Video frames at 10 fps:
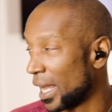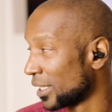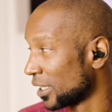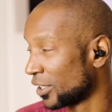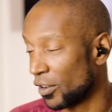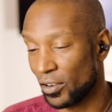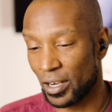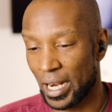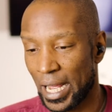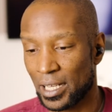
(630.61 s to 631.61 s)
and she turned
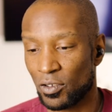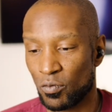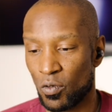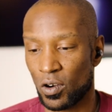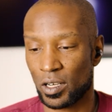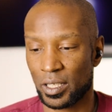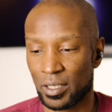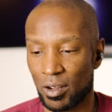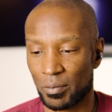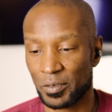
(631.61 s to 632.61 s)
her head towards
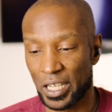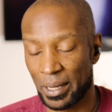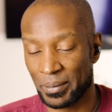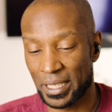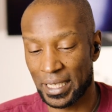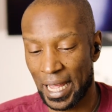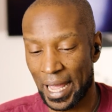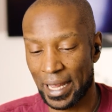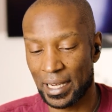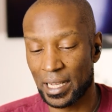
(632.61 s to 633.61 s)
James's
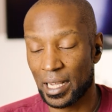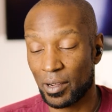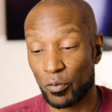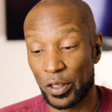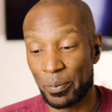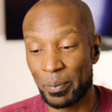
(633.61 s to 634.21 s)
hand. With